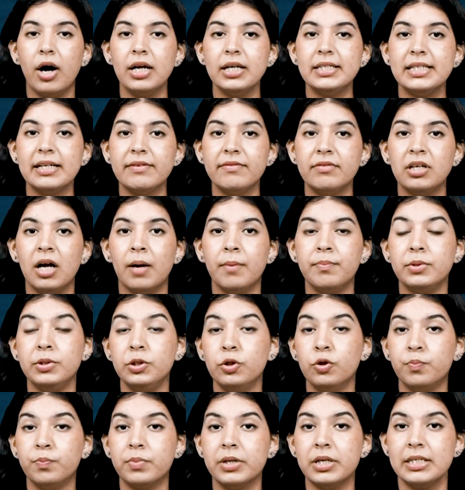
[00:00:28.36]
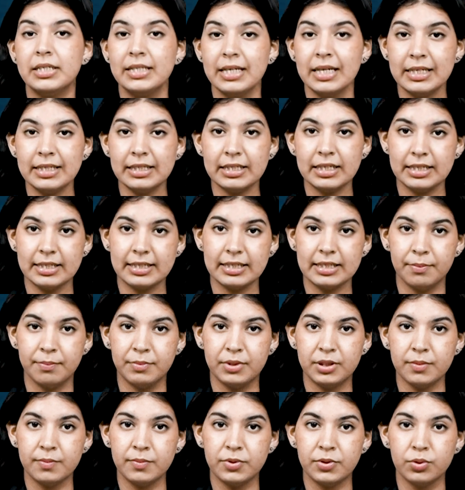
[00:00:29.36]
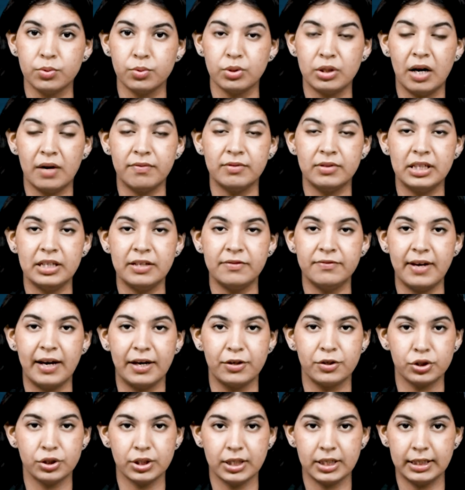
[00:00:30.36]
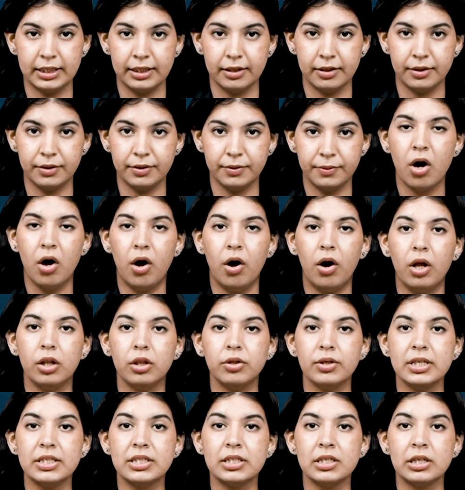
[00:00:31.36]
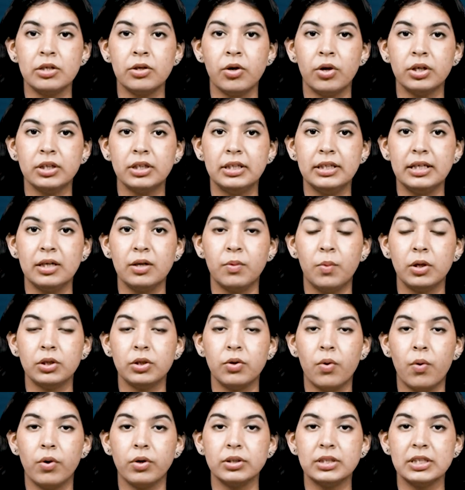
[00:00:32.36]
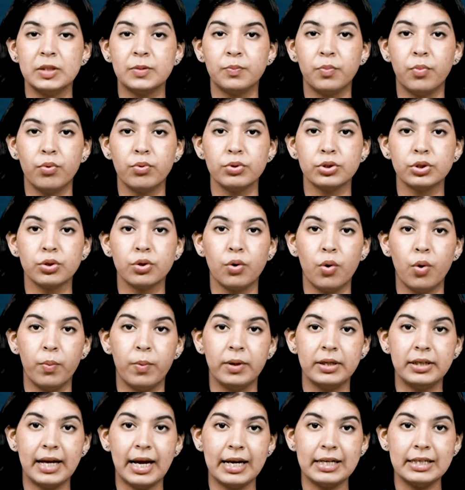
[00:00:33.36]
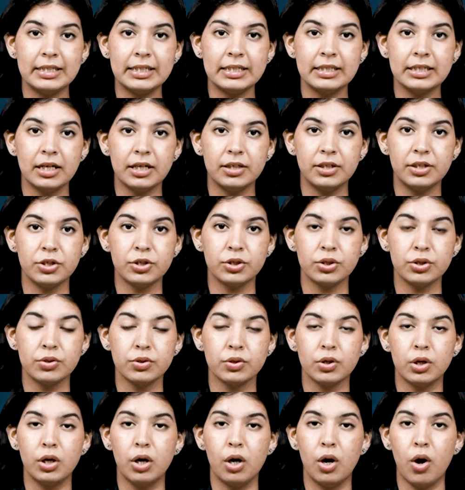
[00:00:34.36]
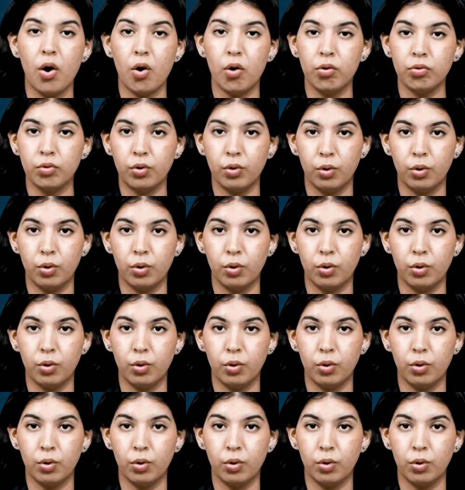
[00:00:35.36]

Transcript: or developed new persistent symptoms soon after the infection cleared. Although it's still not clear what causes post-COVID-19 conditions or long